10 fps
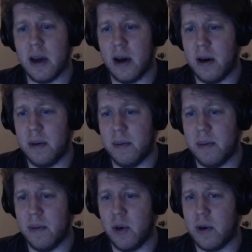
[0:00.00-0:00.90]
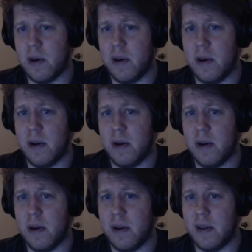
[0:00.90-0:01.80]
a more
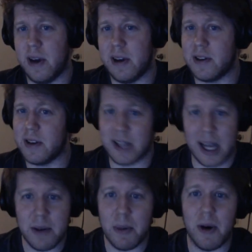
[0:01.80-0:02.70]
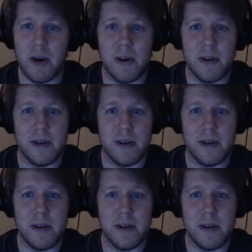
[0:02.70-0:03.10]
like sustainable,